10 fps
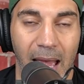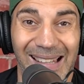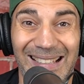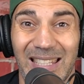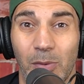
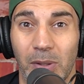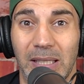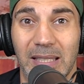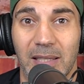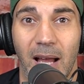unless he
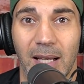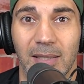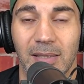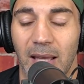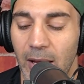really
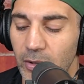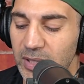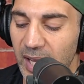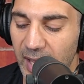sucks, I don't see